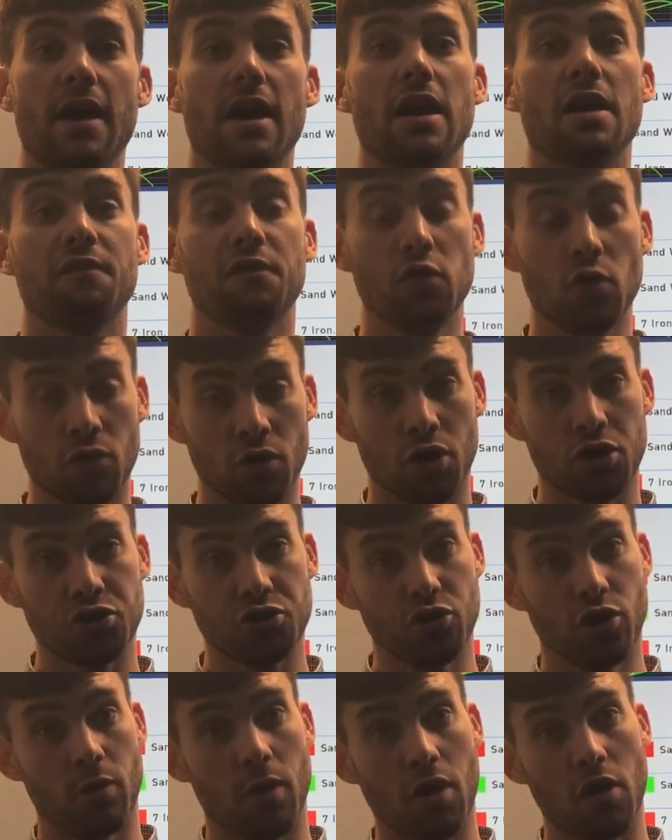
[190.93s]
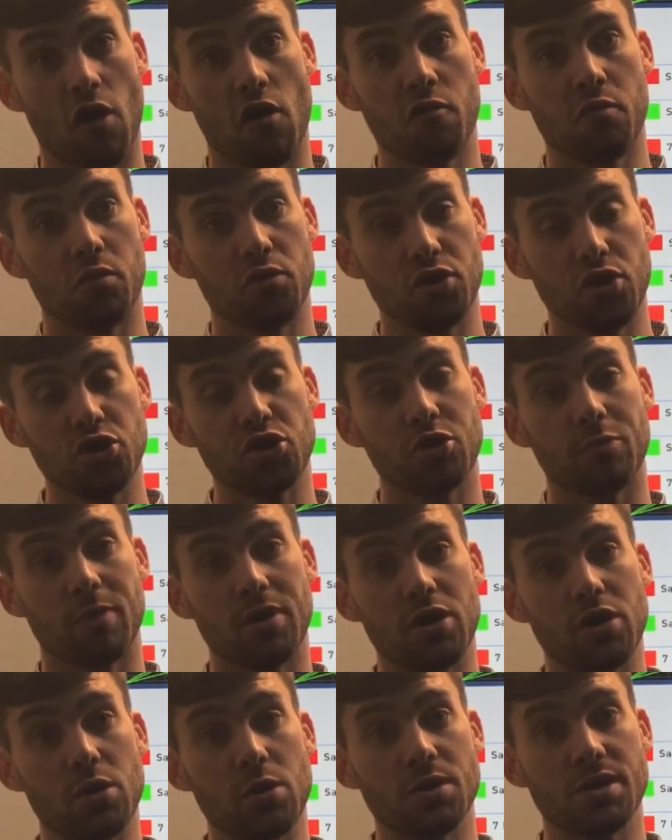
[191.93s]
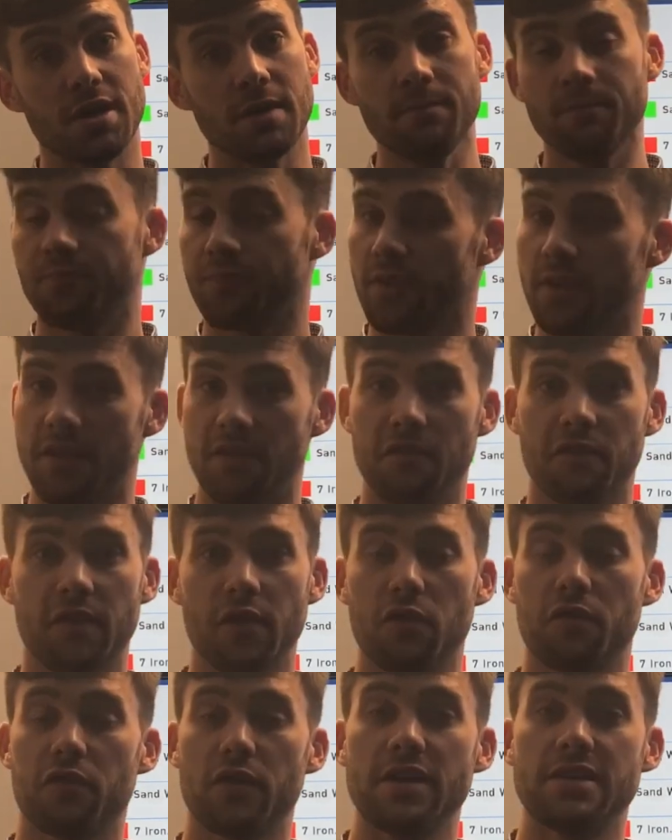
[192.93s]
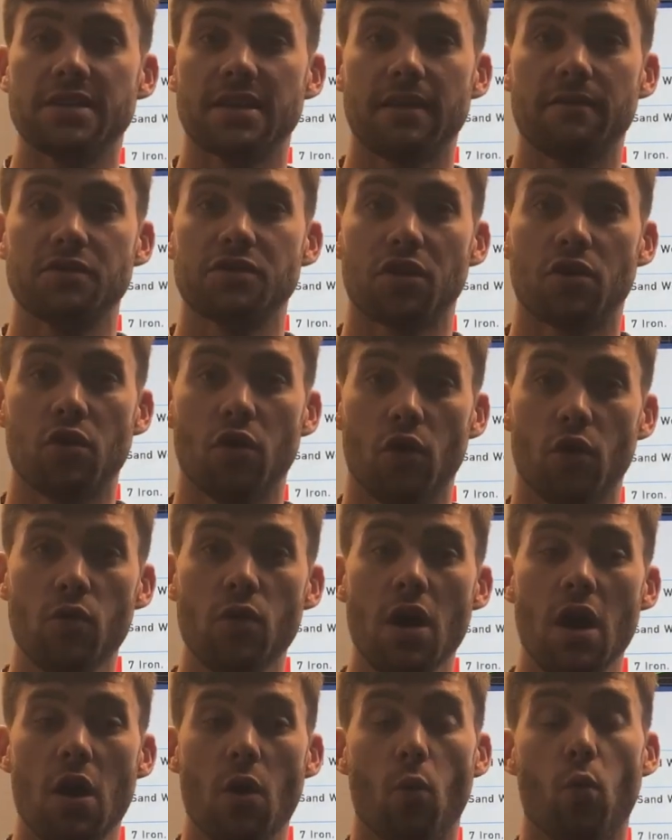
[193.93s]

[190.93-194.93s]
If you're not sure what golf ball you should be using, then feel free to give us a call.